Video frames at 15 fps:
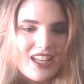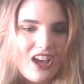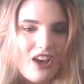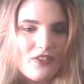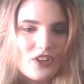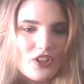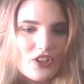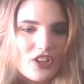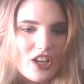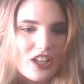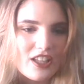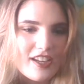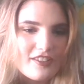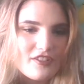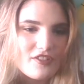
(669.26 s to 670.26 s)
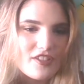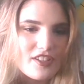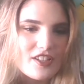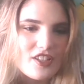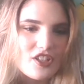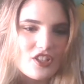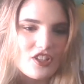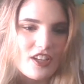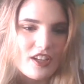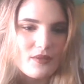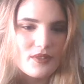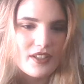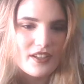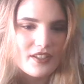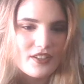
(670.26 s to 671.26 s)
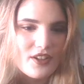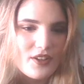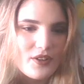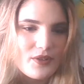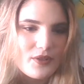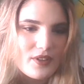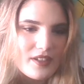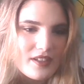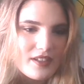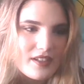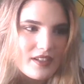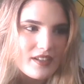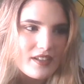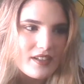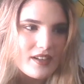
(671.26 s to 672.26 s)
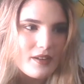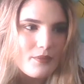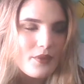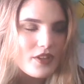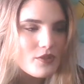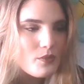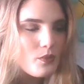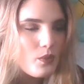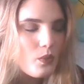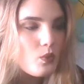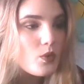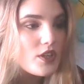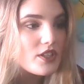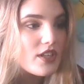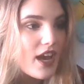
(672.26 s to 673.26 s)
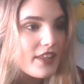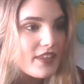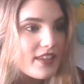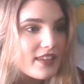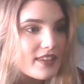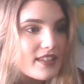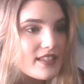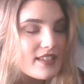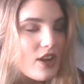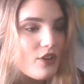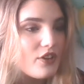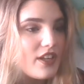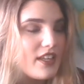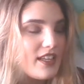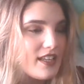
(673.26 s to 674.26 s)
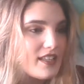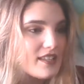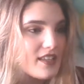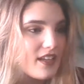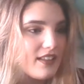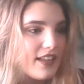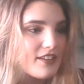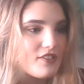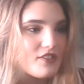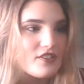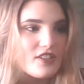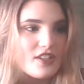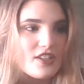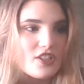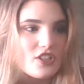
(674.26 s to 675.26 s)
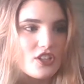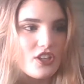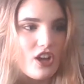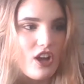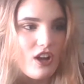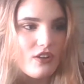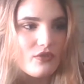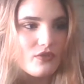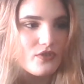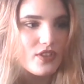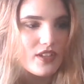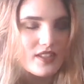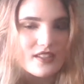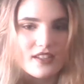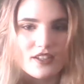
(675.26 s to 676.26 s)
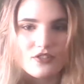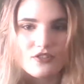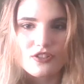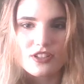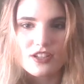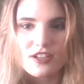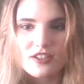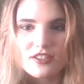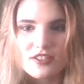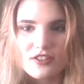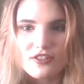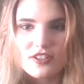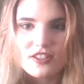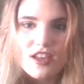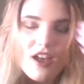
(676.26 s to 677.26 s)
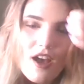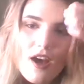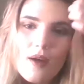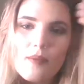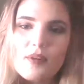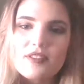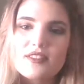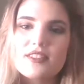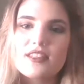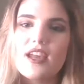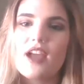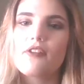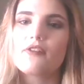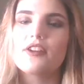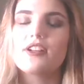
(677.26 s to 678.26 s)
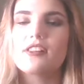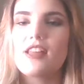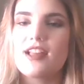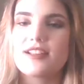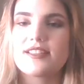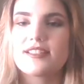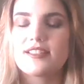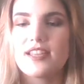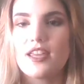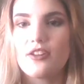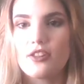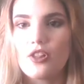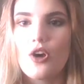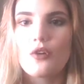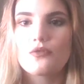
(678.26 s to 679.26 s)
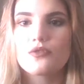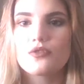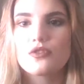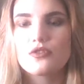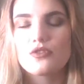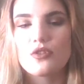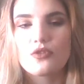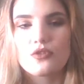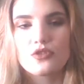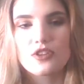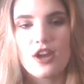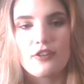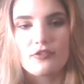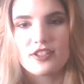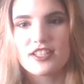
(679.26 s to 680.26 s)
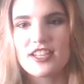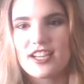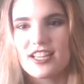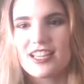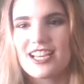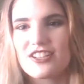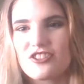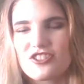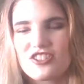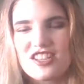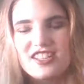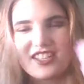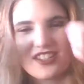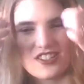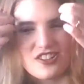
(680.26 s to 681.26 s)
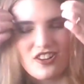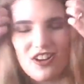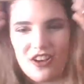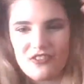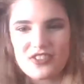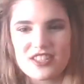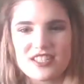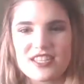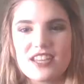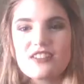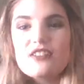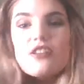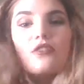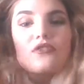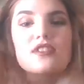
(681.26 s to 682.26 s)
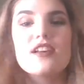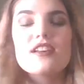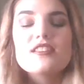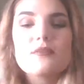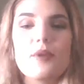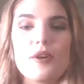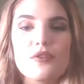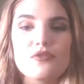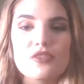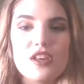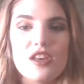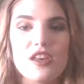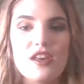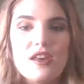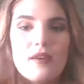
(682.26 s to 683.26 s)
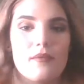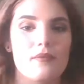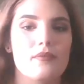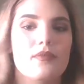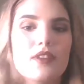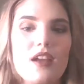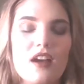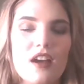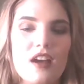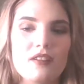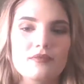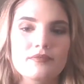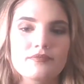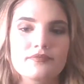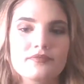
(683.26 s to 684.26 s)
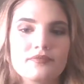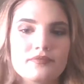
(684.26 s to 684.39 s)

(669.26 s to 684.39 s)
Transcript: of a good collector's edition that I would like to own. These we I think this already is the collector's edition of the Cassandra Clare series, but see, I read a lot of standalones, so there's not really a collector's edition of the standalones, I suppose. Um,